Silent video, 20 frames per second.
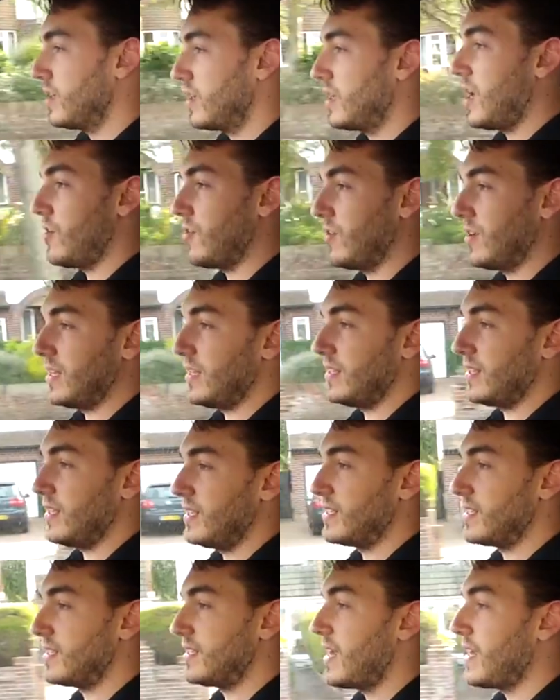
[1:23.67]
currently
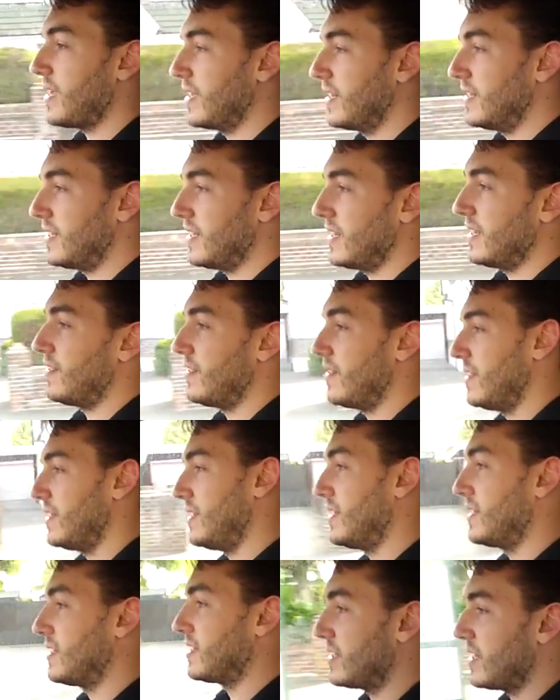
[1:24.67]
the second in the
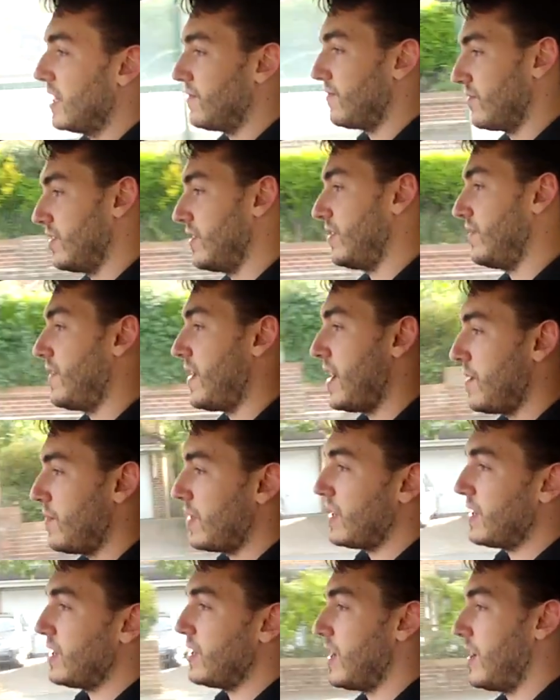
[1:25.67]
Discovery
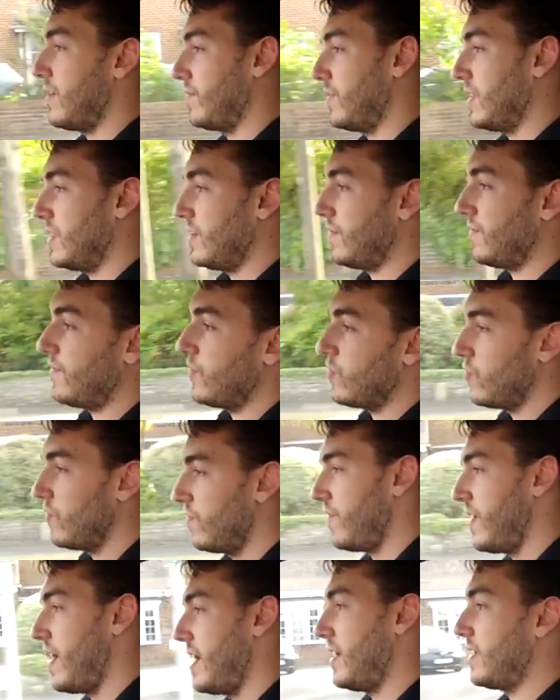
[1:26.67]
family. You have the
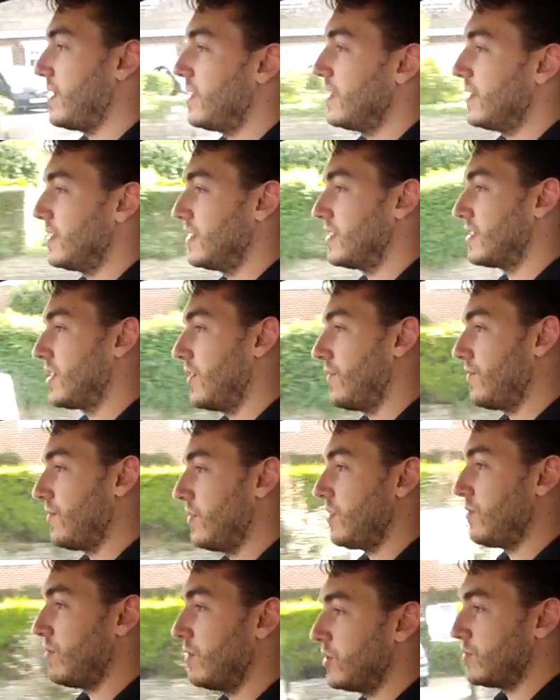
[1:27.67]
full-fat
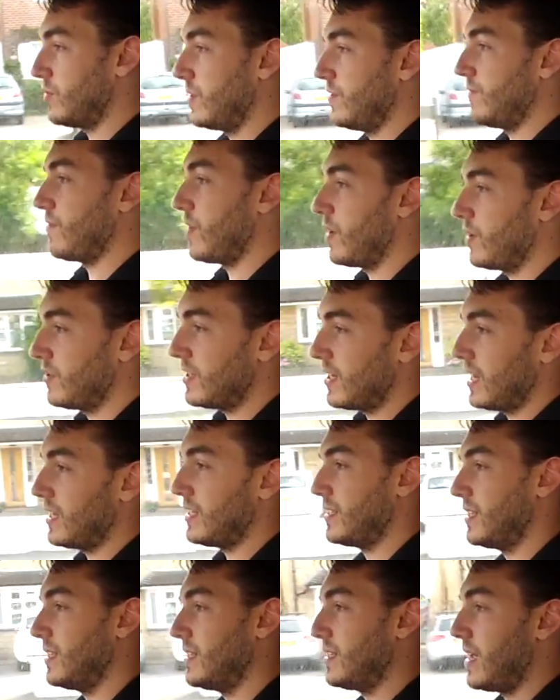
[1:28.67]
Discovery, which we've road
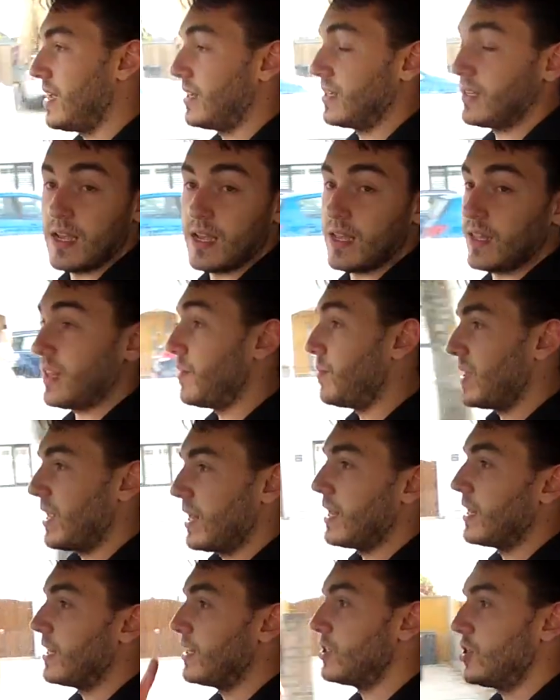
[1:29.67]
tested, and there'll be a
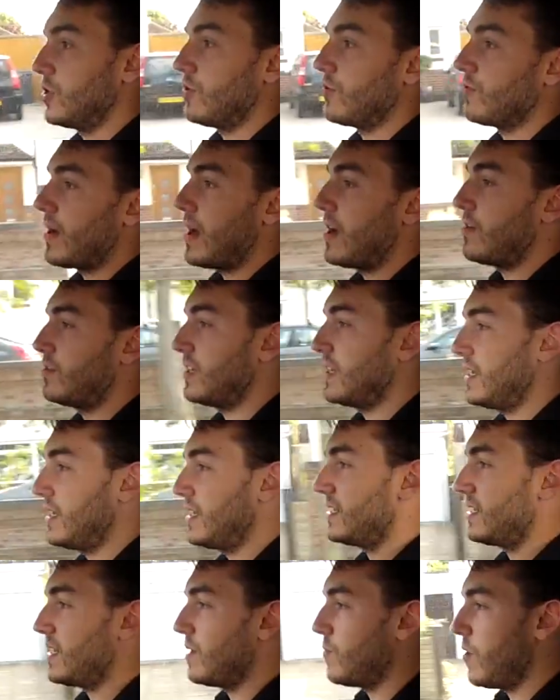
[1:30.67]
link to around here
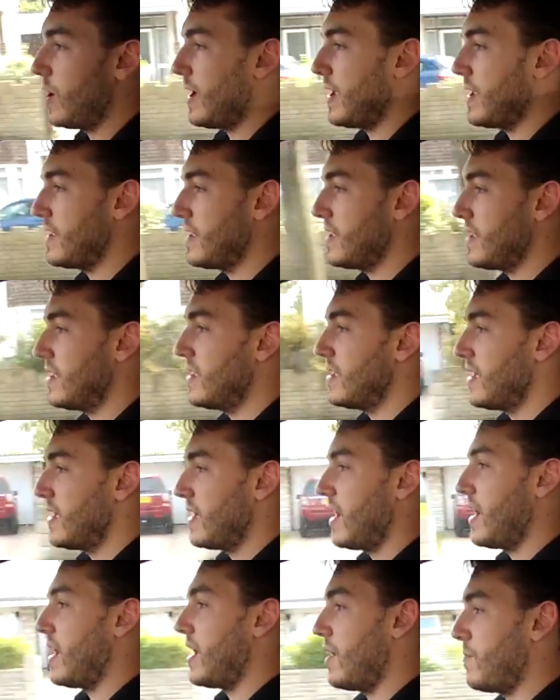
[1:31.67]
somewhere.
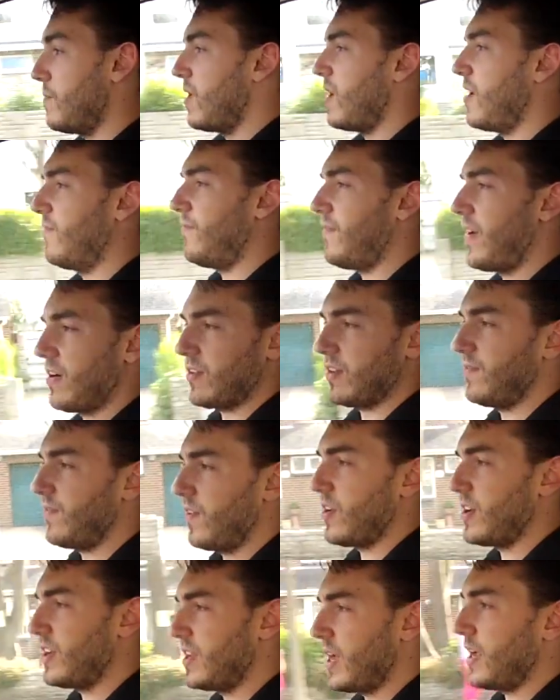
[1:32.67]
A very,
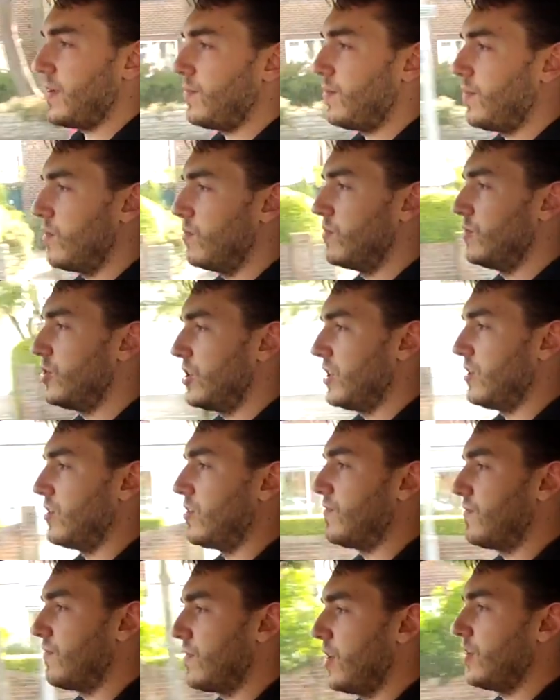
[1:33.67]
very capable machine
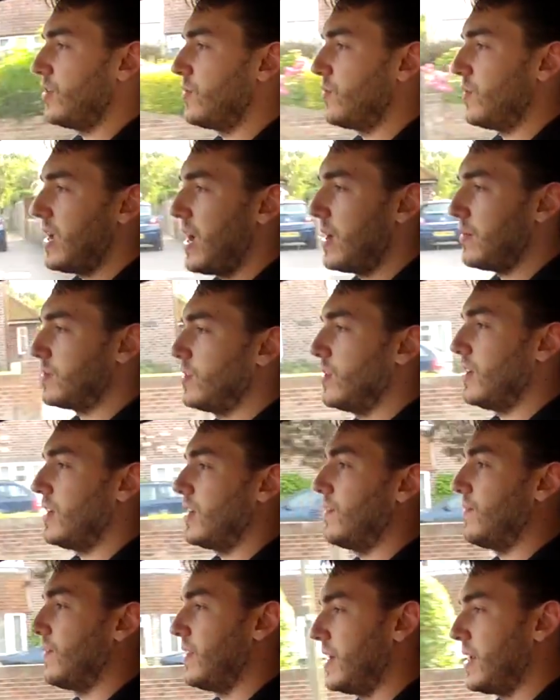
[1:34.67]
off-road. We absolutely
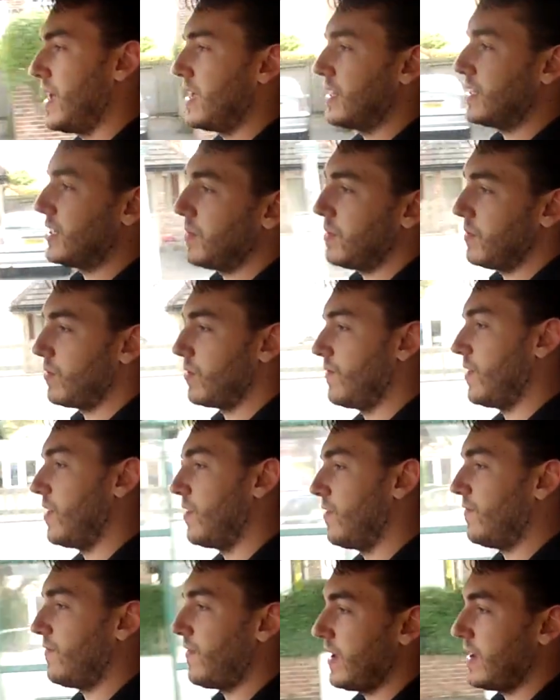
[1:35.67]
love it, and it has to be one of our
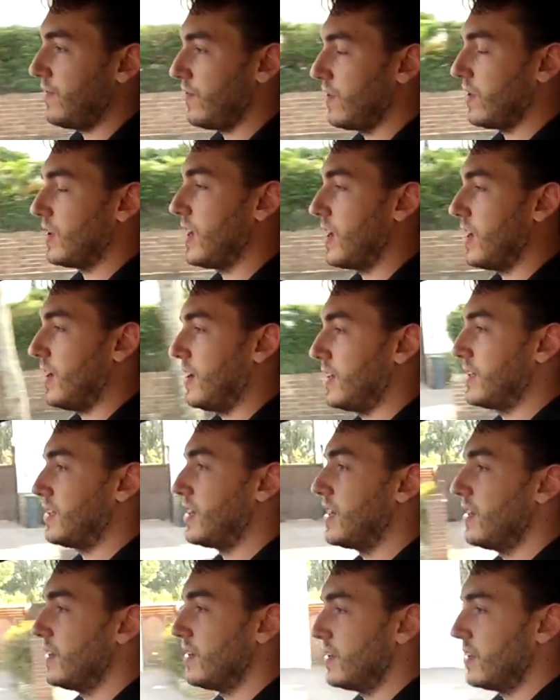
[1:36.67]
favourite cars
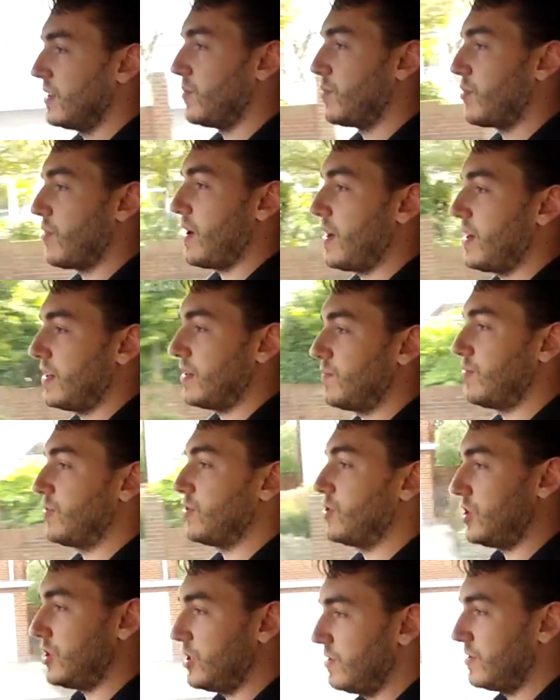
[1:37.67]
that the brand
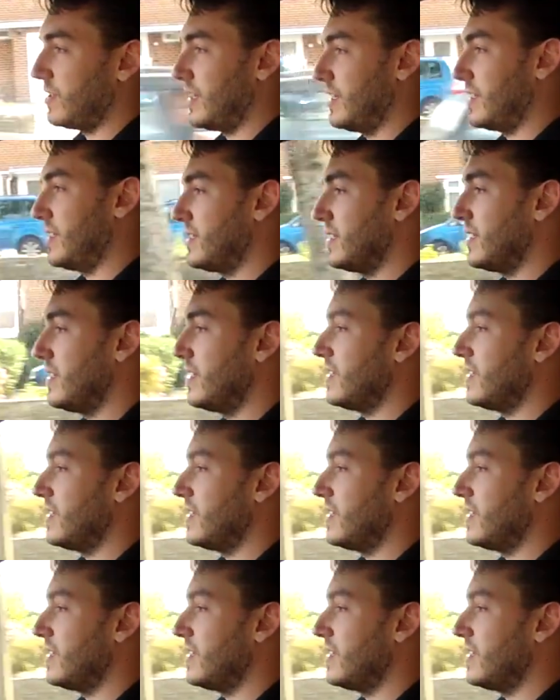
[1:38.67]
produces.